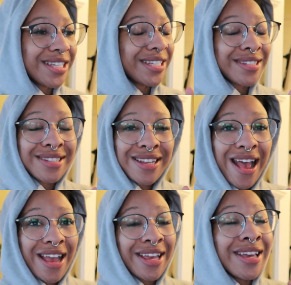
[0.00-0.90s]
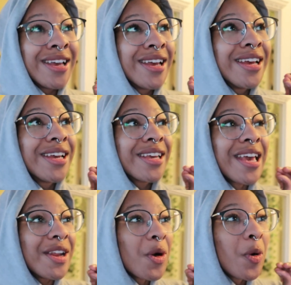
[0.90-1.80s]
It's, I
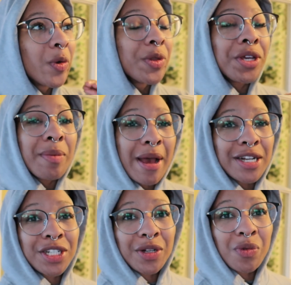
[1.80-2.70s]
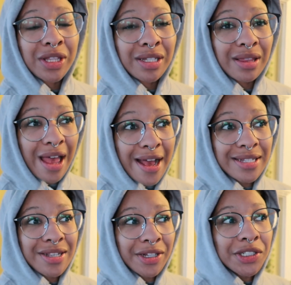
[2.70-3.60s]
can only imagine what the
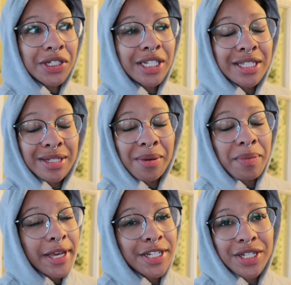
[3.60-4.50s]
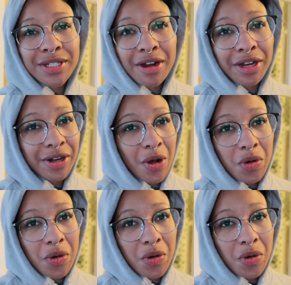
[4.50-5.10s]
last hundred and some pages are gonna